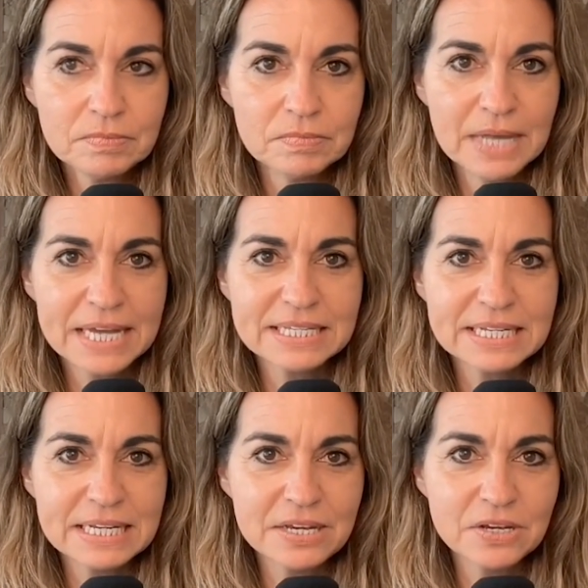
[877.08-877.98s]
That's
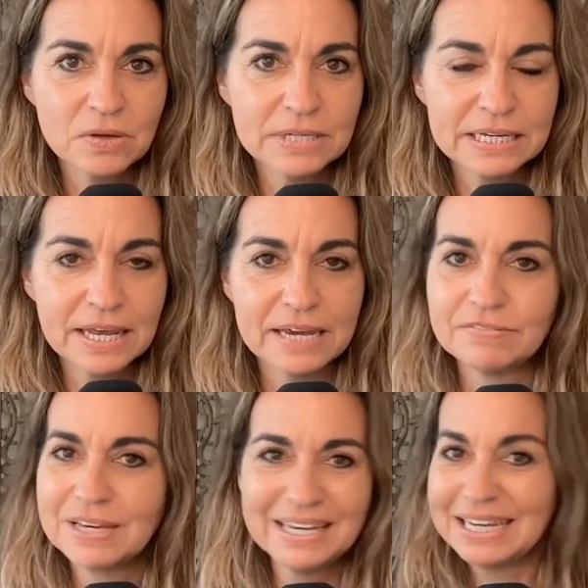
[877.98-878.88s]
an ego-led life.
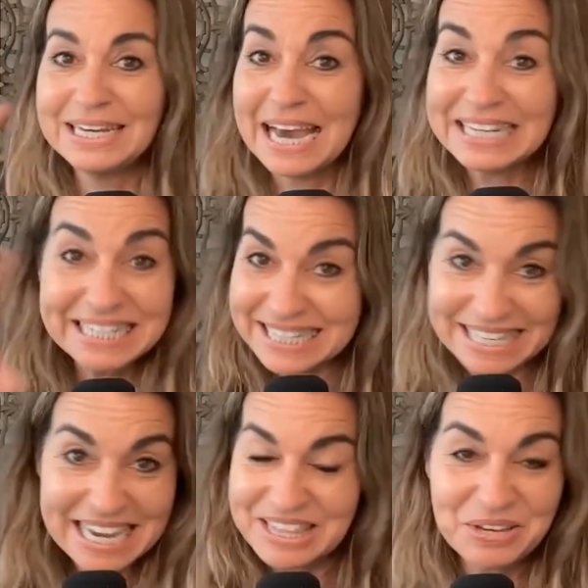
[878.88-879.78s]
Not to
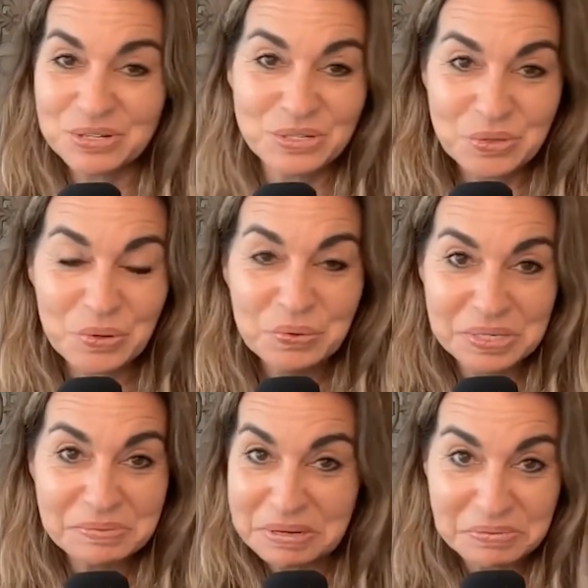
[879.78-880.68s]
say that your soul
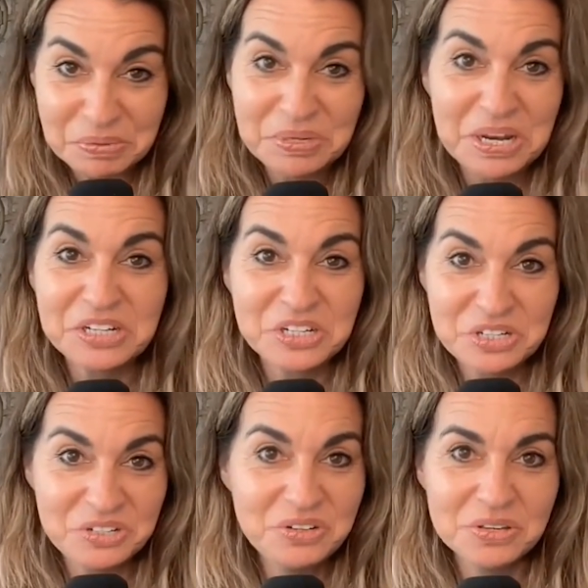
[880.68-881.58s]
sometimes won't nudge you
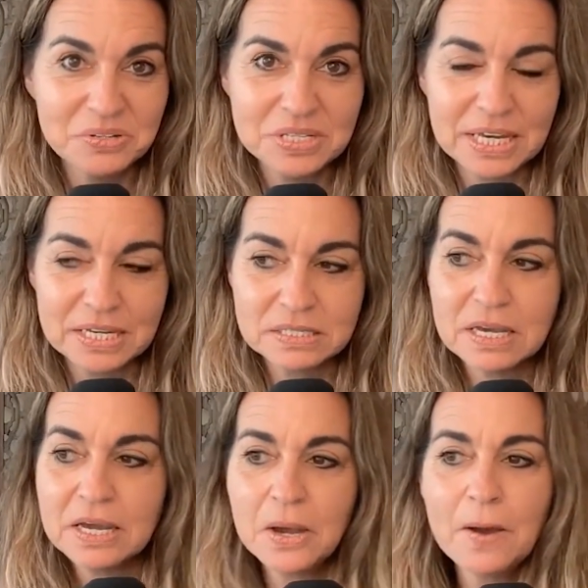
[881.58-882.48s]
to do those things,
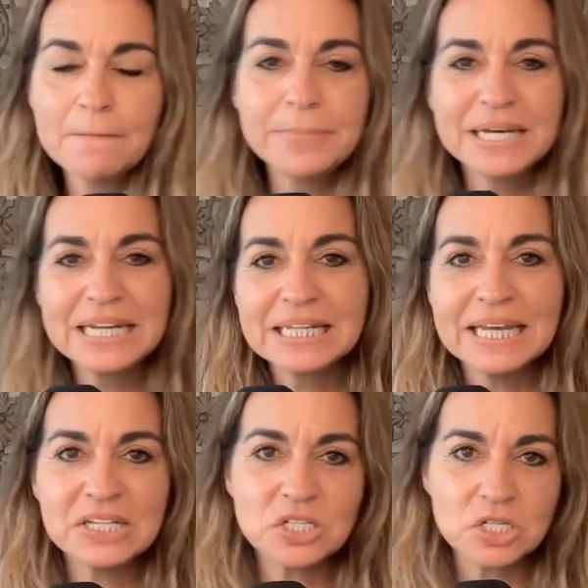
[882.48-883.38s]
but
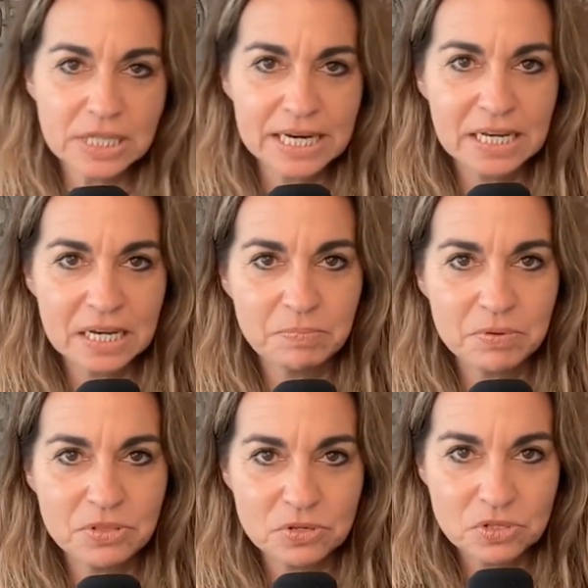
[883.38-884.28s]
unless you're lining up
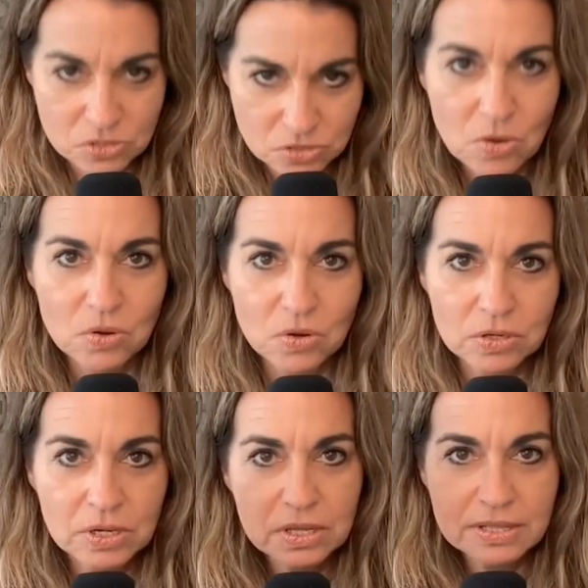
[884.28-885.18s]
with your
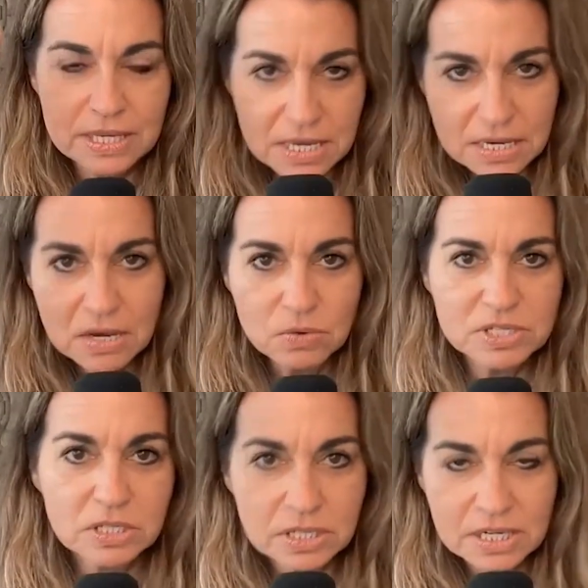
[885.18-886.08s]
soul, the ego
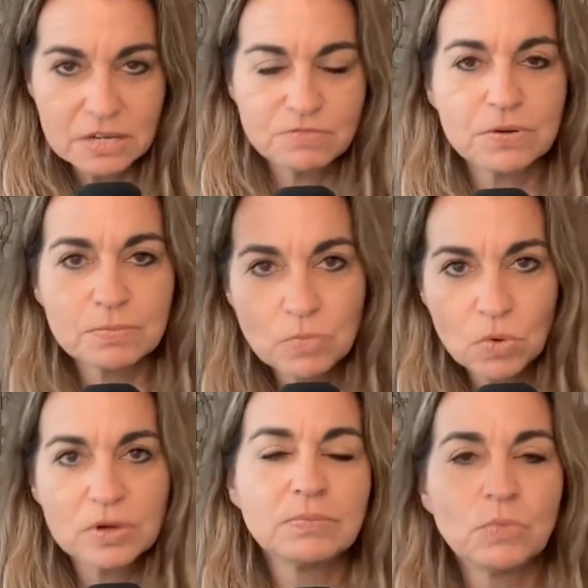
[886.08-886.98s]
is looking for
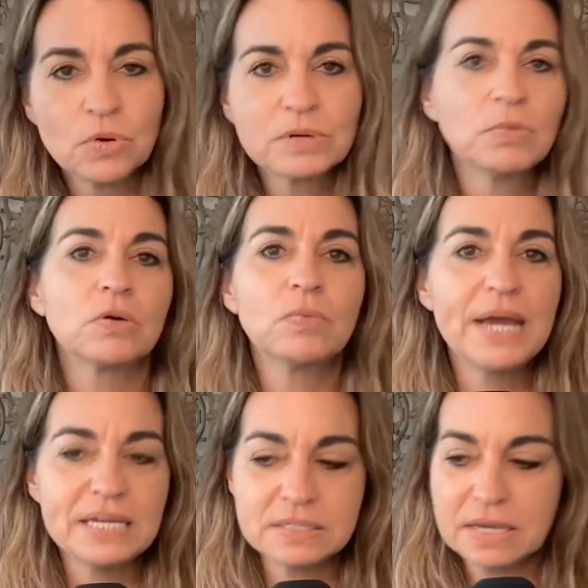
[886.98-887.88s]
more and more and more
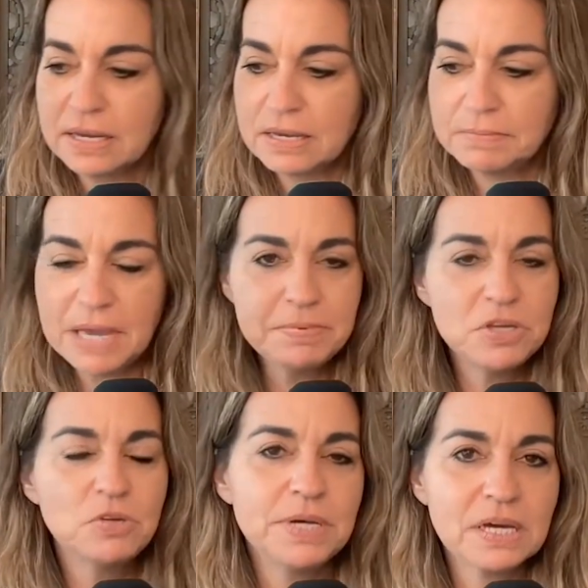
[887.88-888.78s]
ways. Maybe
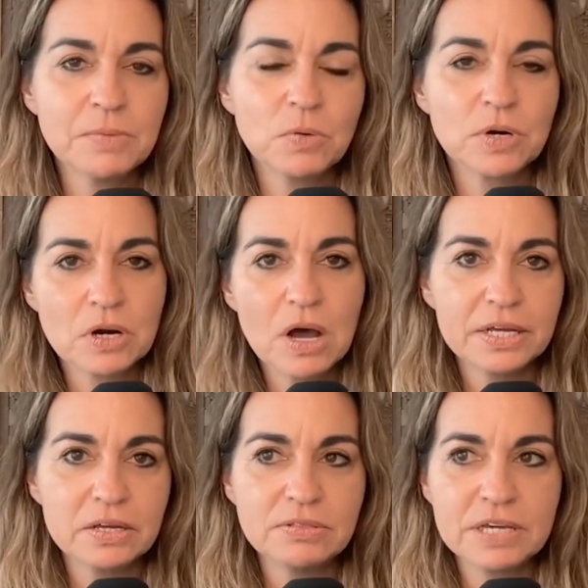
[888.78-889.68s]
you become a
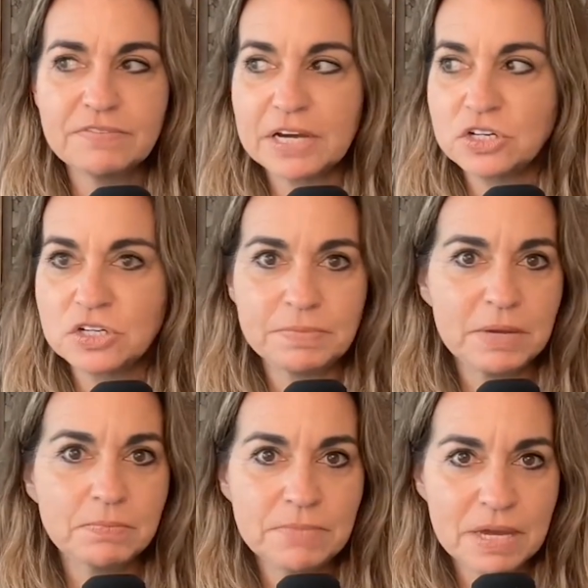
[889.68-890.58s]
workaholic. You think if I can just
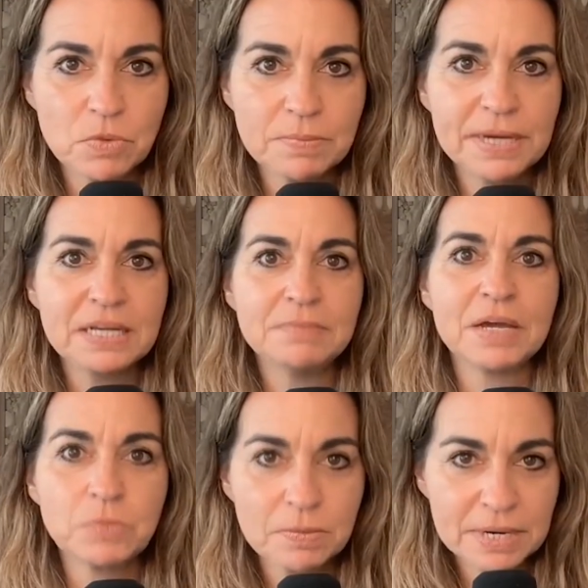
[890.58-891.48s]
make more money,
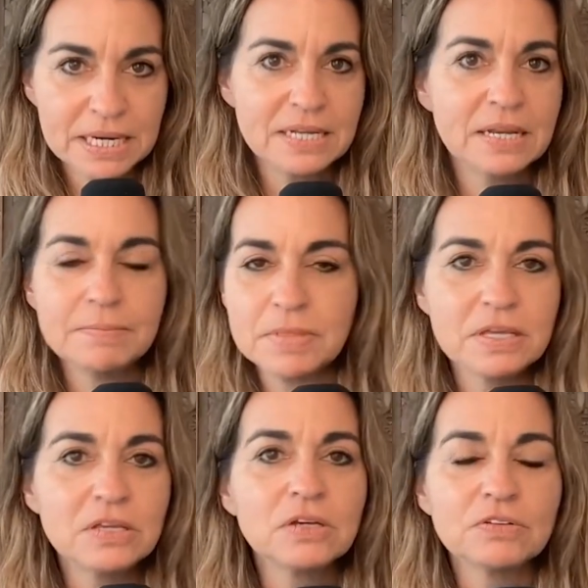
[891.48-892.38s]

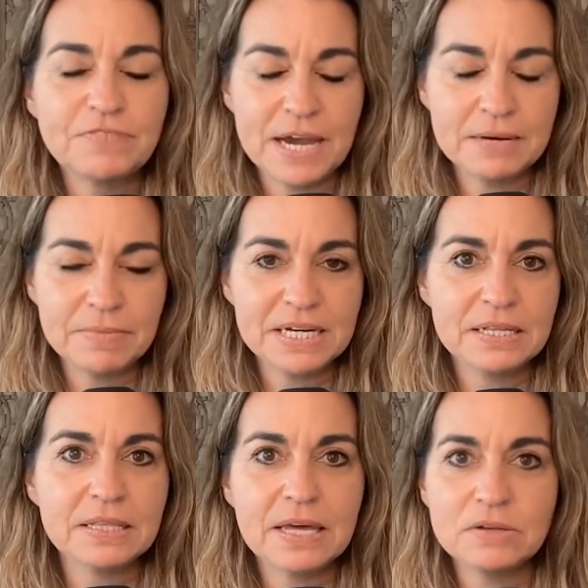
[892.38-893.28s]
and you'll find money.
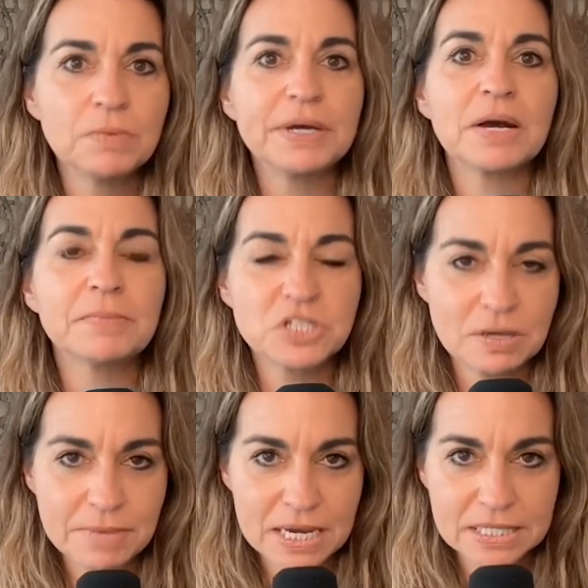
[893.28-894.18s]
No matter how much
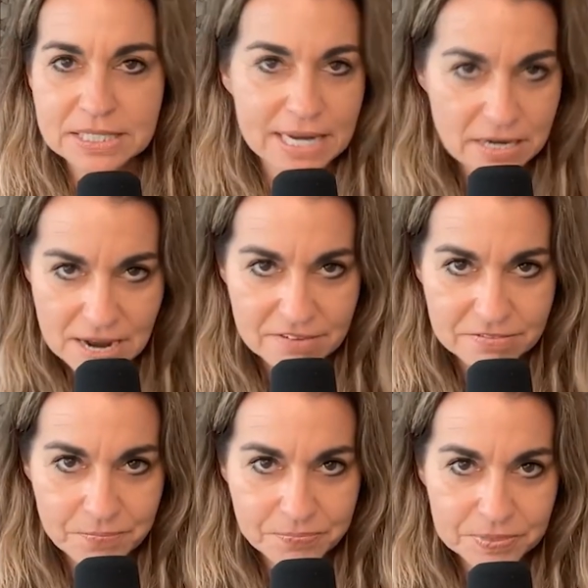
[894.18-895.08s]
I make, it's not
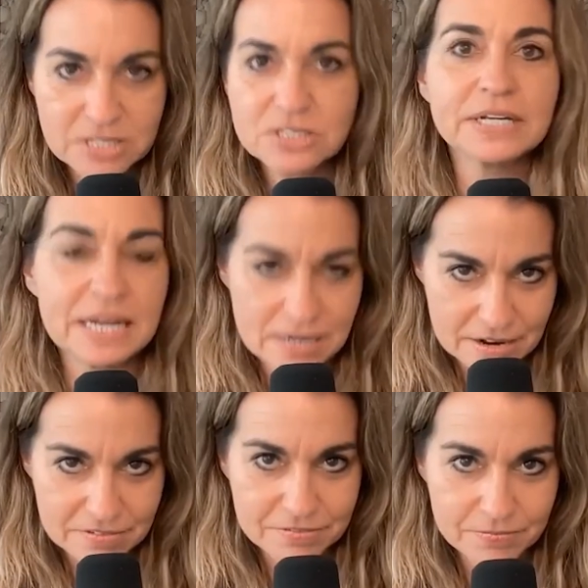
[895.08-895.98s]
enough. It's still not
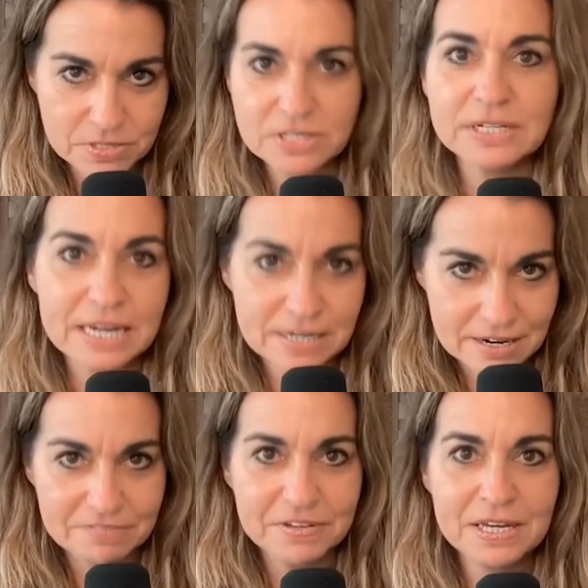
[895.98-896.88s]
enough. Still not
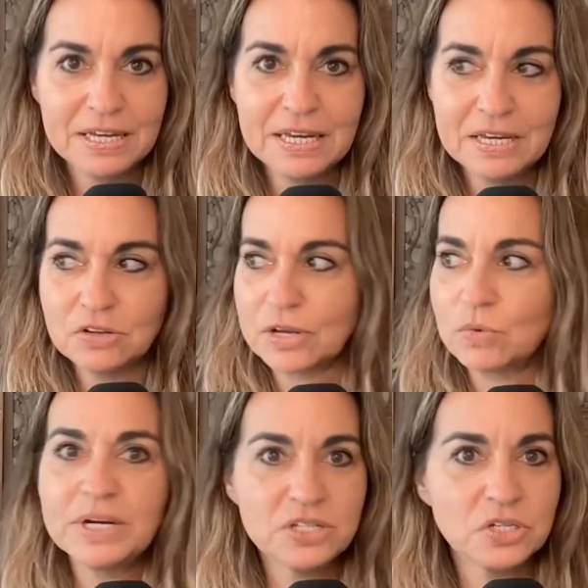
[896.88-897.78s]
enough. You're like,
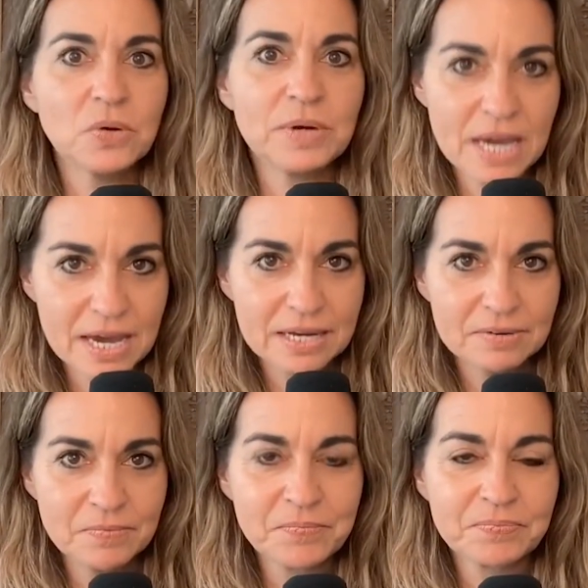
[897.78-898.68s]
what is going on?
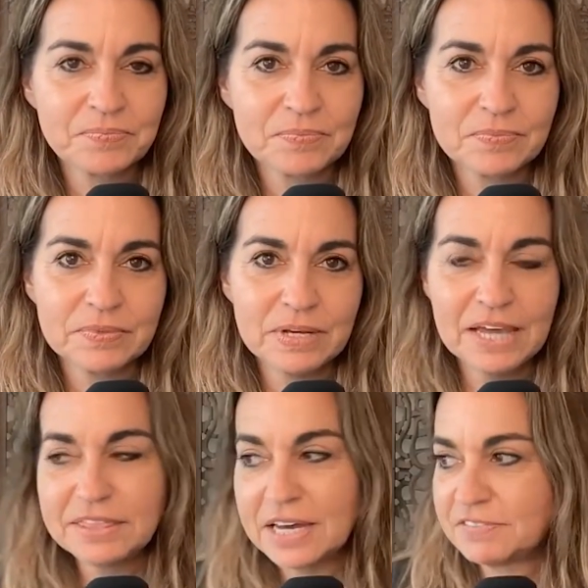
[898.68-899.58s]
I
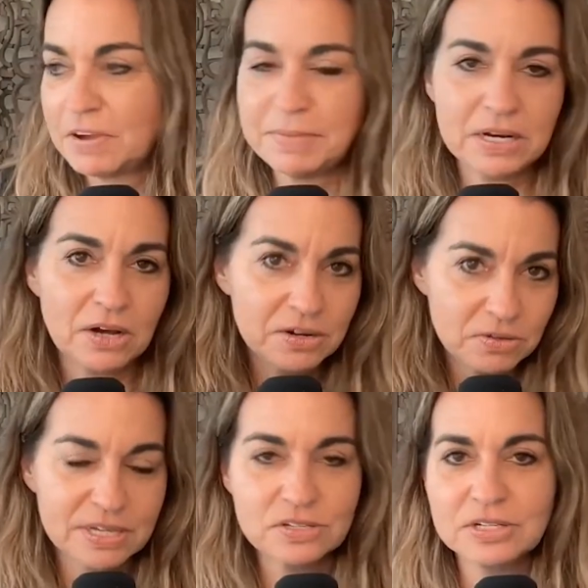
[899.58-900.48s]
thought if I made
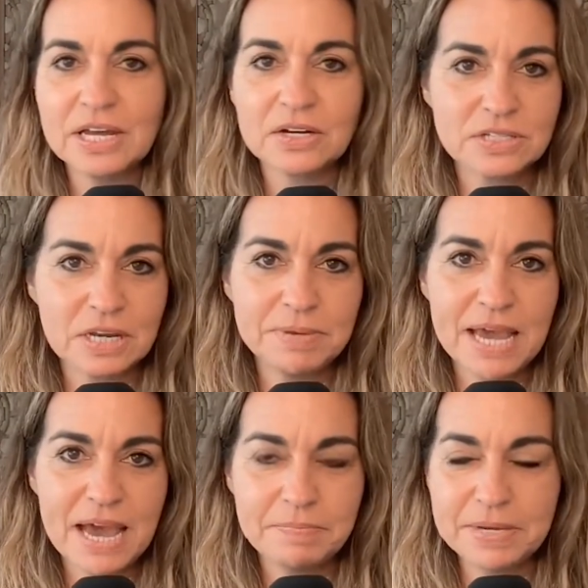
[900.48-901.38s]
$100,000, I'd be
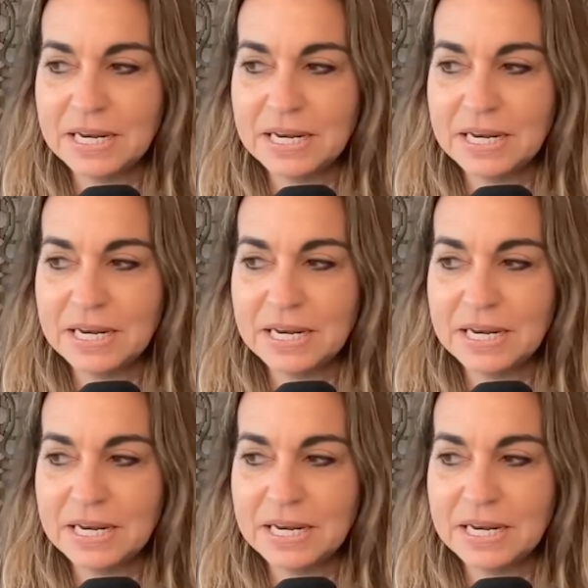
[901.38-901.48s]
happy.